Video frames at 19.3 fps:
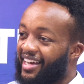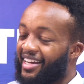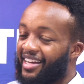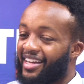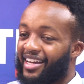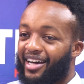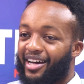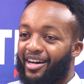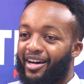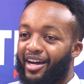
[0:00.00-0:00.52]
And
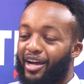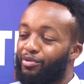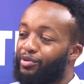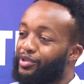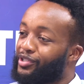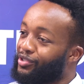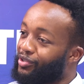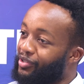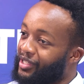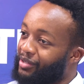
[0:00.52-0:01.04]
I
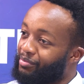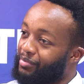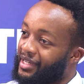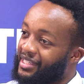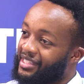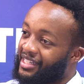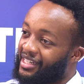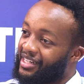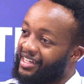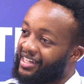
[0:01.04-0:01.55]
wish you all the
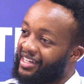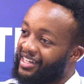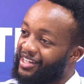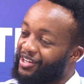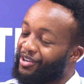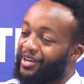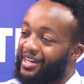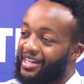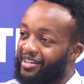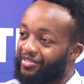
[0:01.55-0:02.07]
best in
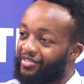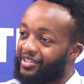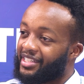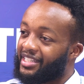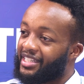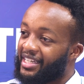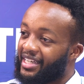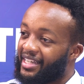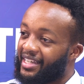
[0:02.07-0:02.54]
your endeavors.